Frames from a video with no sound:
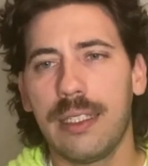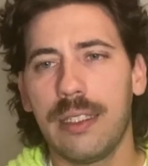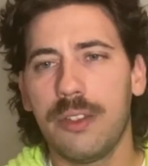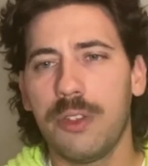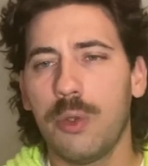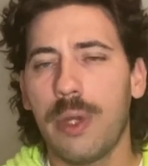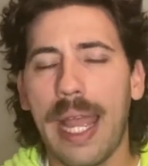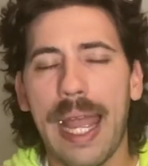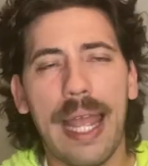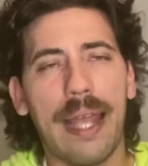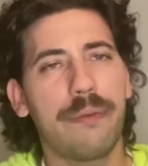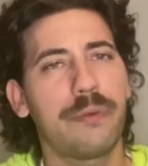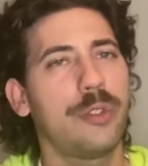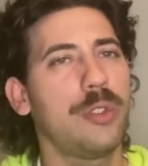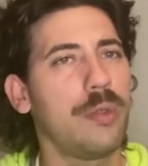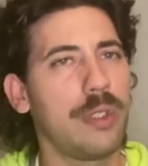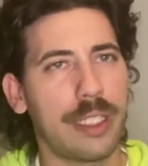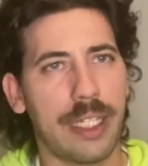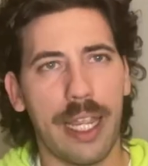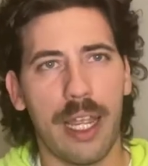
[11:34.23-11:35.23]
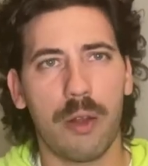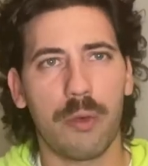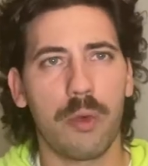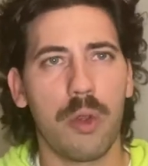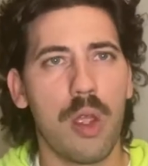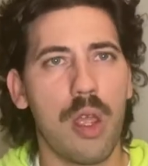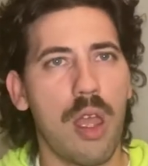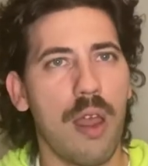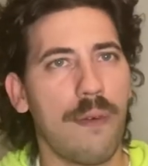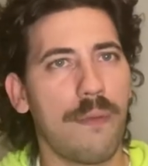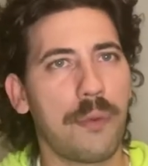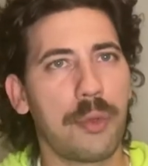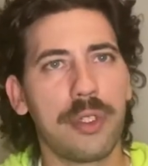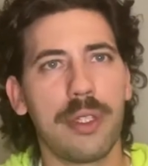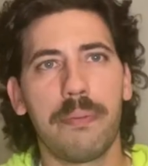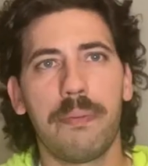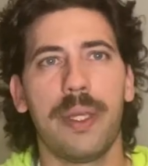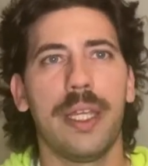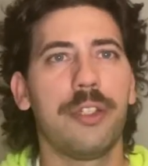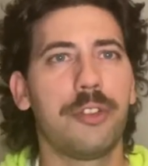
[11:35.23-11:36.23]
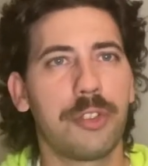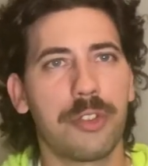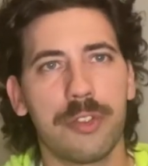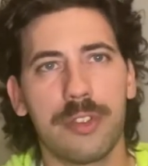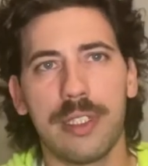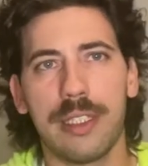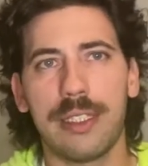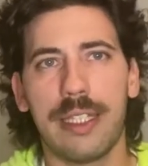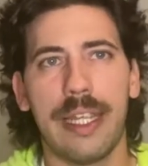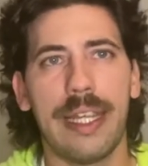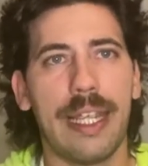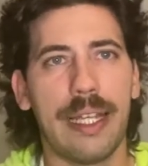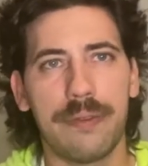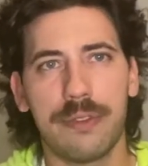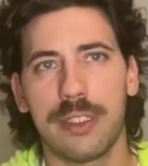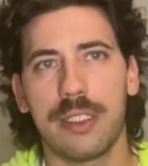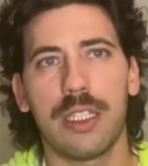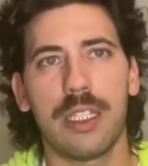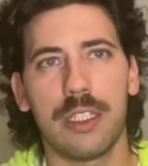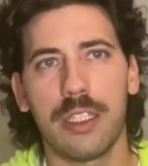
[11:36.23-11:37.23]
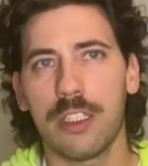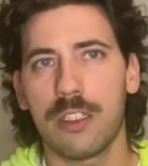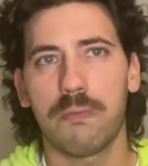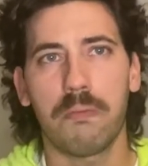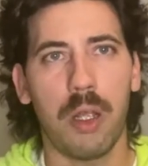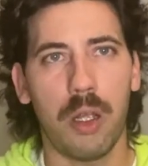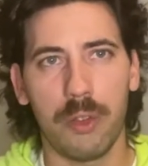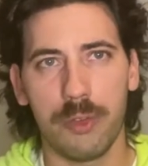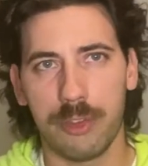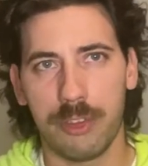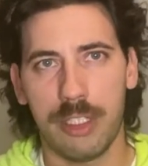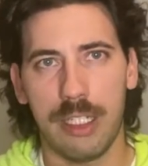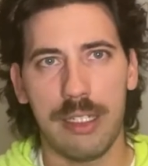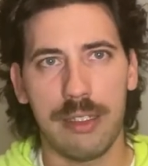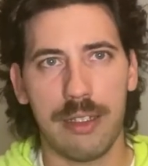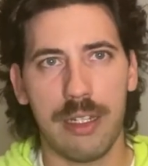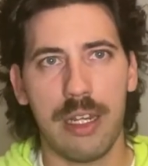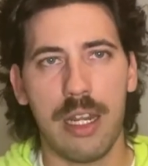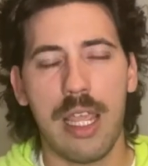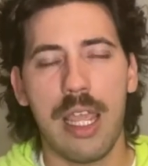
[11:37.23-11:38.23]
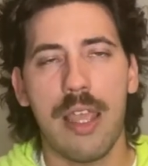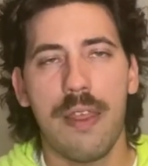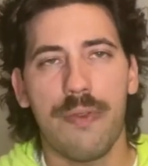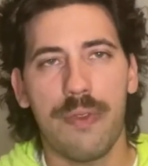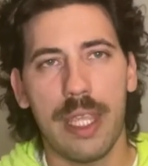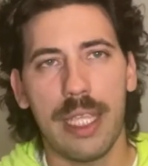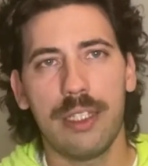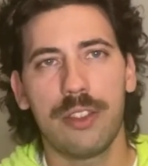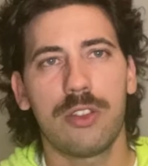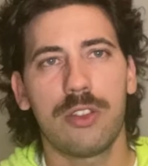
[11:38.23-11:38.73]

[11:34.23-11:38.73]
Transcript: you have to account for the pitchers that they have seen this postseason. They